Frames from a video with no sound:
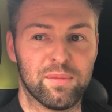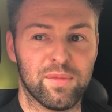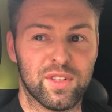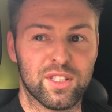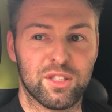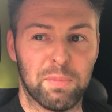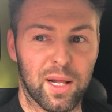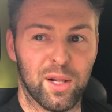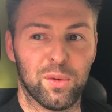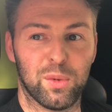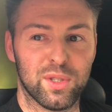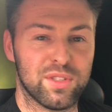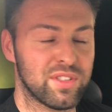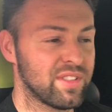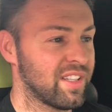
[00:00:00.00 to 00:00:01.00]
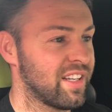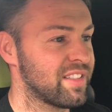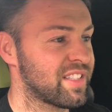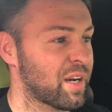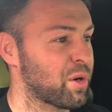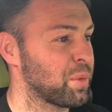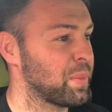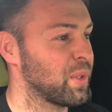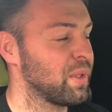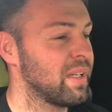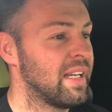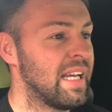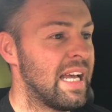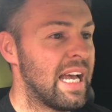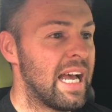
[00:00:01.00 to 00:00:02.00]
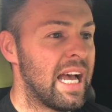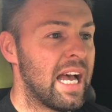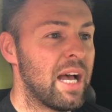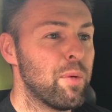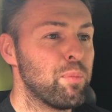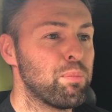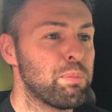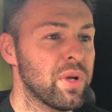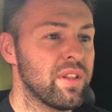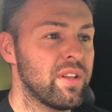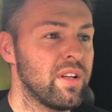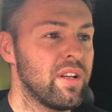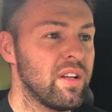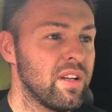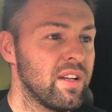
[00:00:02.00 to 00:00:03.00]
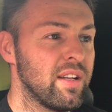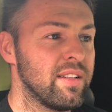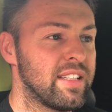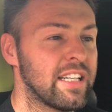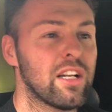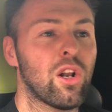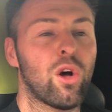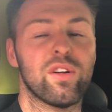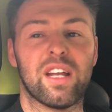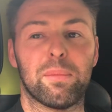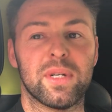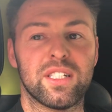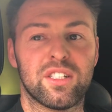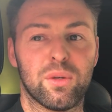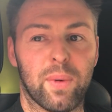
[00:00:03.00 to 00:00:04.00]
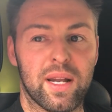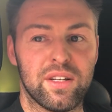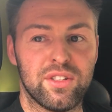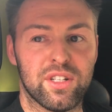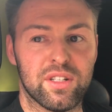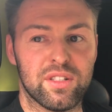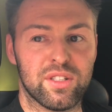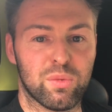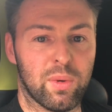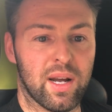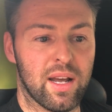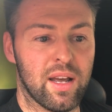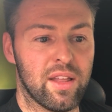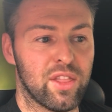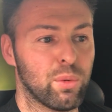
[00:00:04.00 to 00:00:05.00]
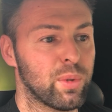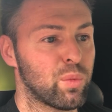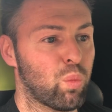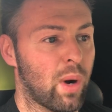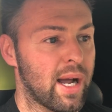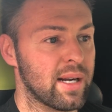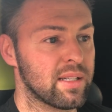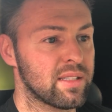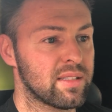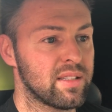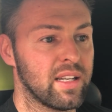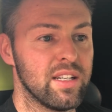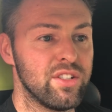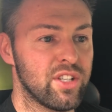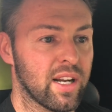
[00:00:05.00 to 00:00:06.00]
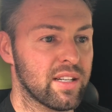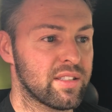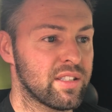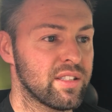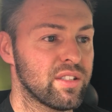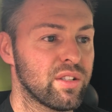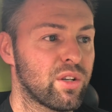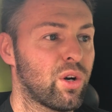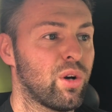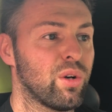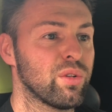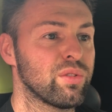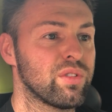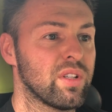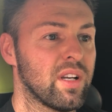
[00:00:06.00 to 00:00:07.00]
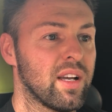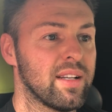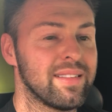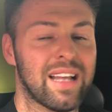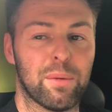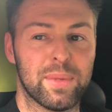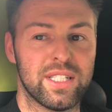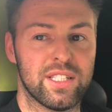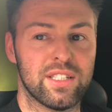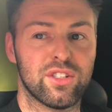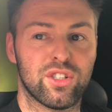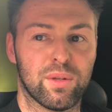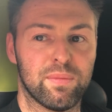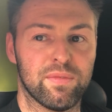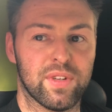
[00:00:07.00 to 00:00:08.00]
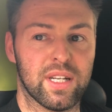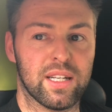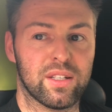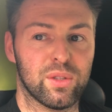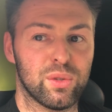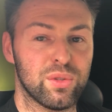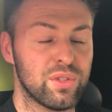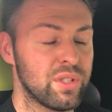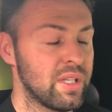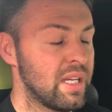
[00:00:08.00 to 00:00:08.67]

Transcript: the smell was terrible, but they did a lot of damage to engines where they would wax the injectors and cause damage in some vehicles.